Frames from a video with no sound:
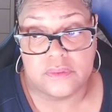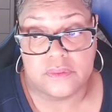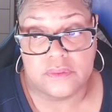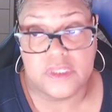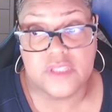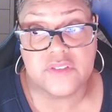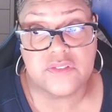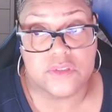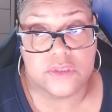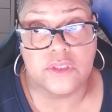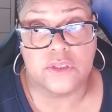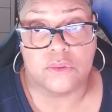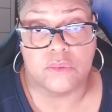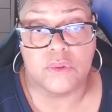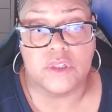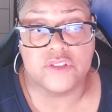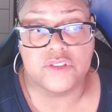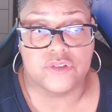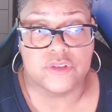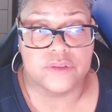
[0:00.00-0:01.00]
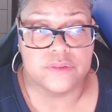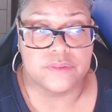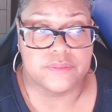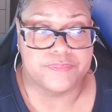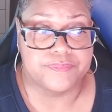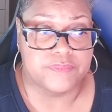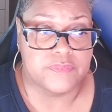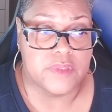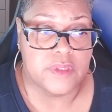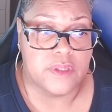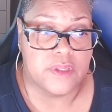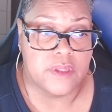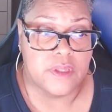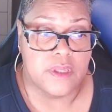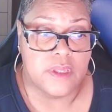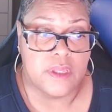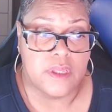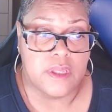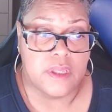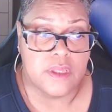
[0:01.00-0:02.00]
That's a good question. It
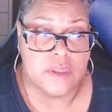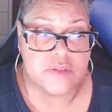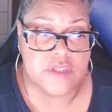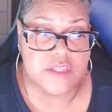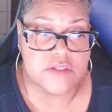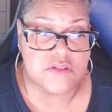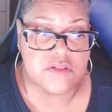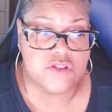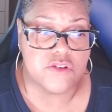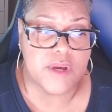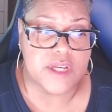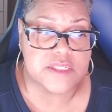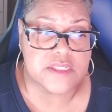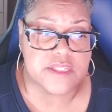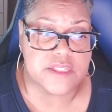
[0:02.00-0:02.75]
says U.S.